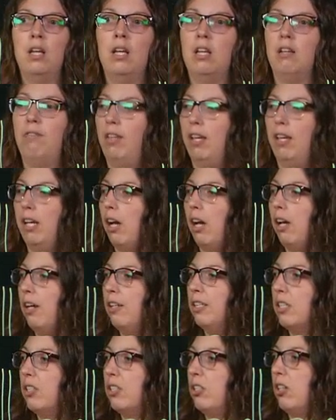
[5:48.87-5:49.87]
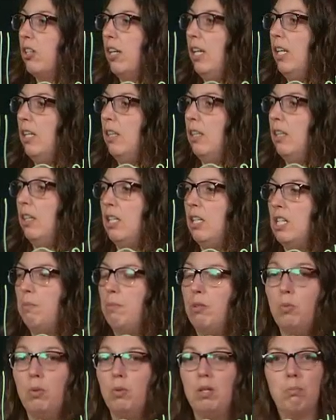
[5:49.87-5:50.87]
If the ionic strength is
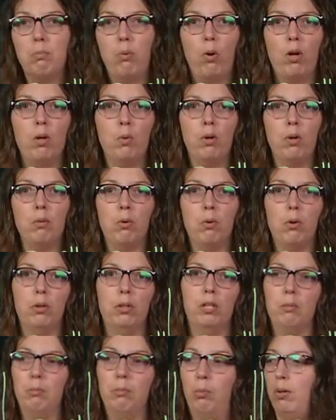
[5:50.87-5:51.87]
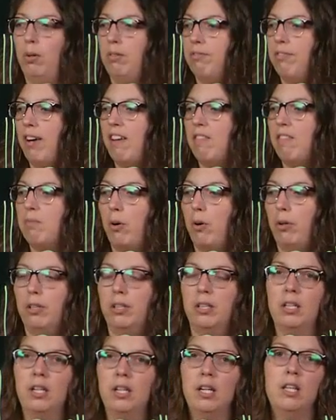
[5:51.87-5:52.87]
between 0.1 molar and 0.5
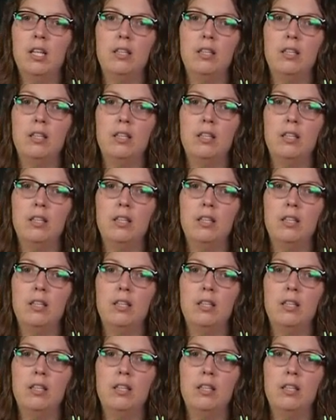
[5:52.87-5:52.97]
molar,